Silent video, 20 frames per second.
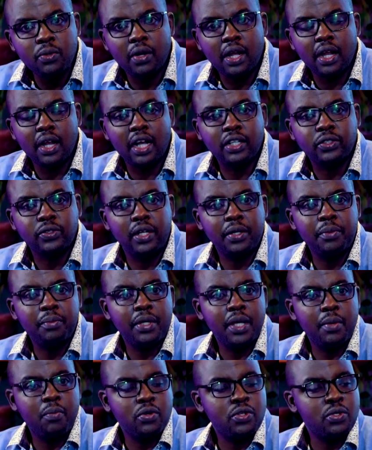can actually be
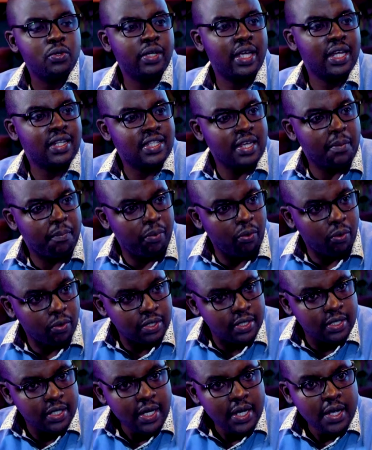able to get support,
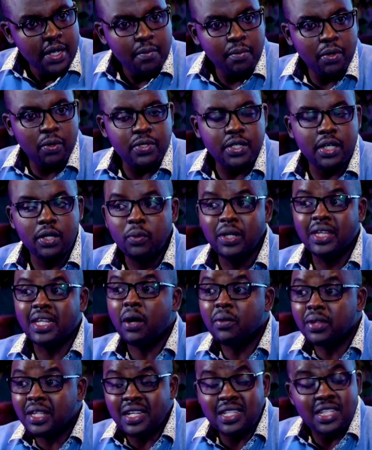because then
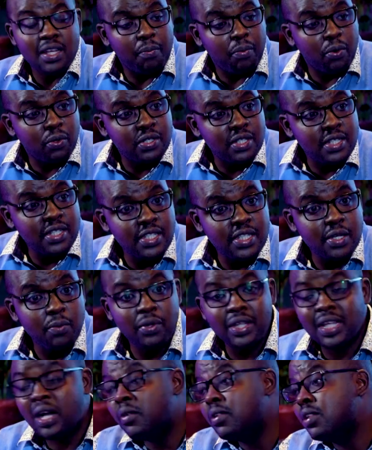without that support system,
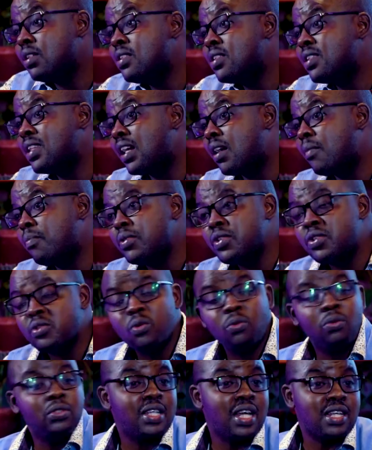without this therapist who
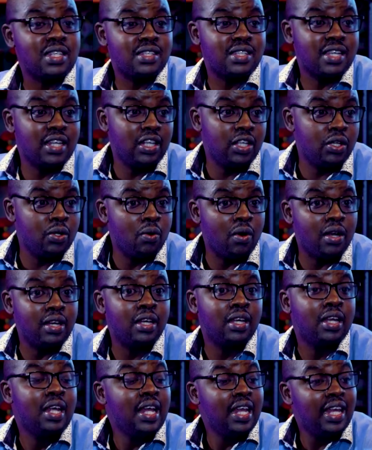will just tell you and
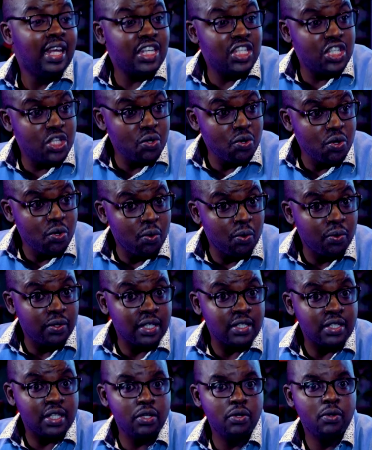let you know
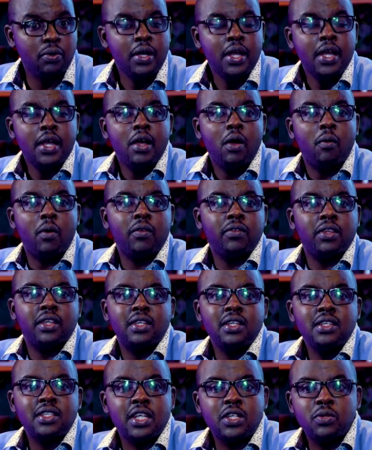that, one of the
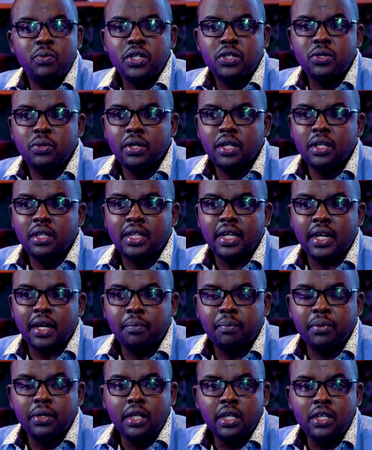things that we do in
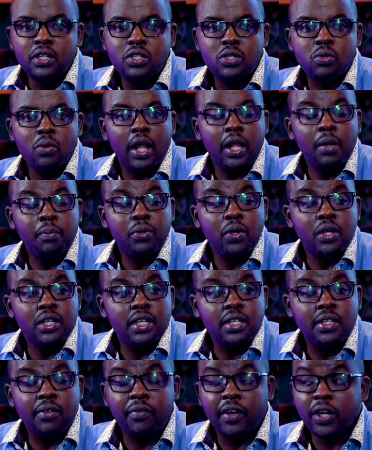therapy is to help you
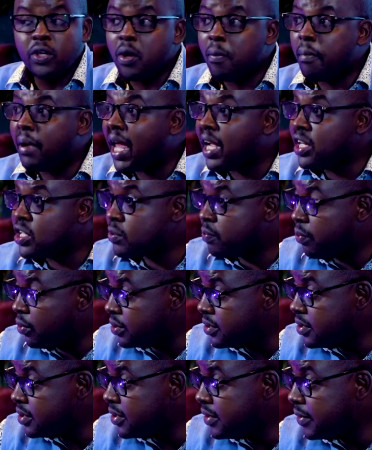identify your blind spots.
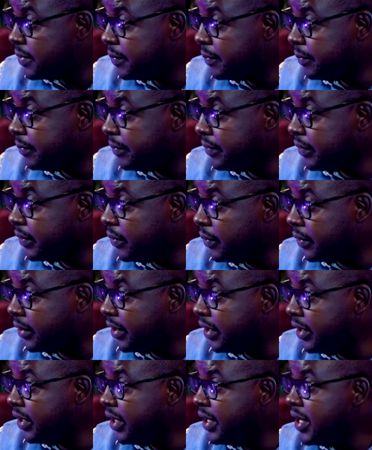
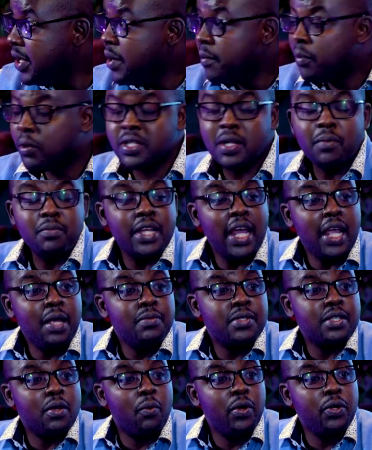Okay? Well,
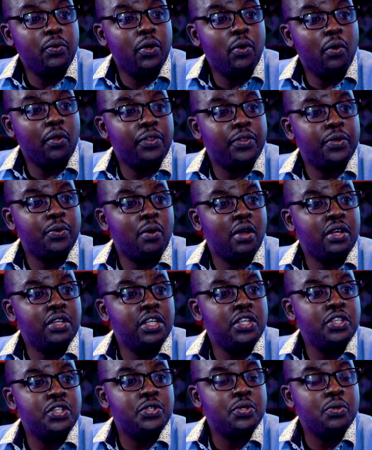sometimes when we go through an
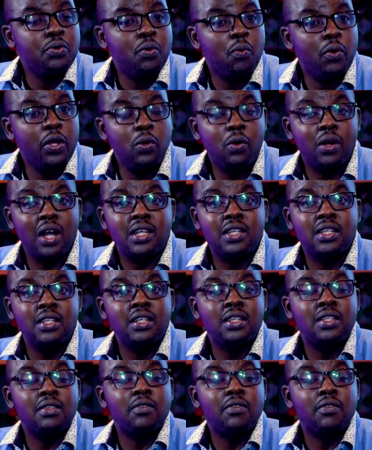issue, we look at it